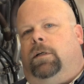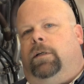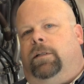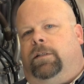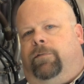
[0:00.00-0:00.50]
on
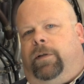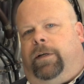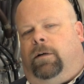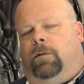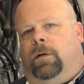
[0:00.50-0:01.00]
in this
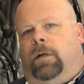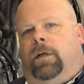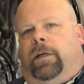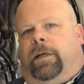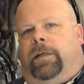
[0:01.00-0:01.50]
video,
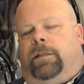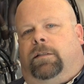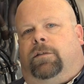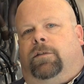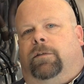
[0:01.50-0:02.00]
is
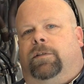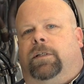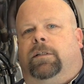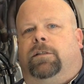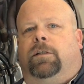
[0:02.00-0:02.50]

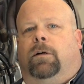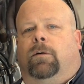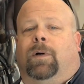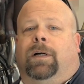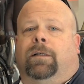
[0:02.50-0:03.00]
servicing the
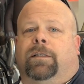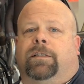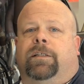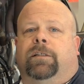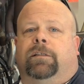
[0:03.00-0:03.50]
starter while it is
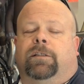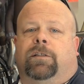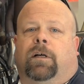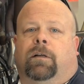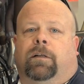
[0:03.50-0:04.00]
still installed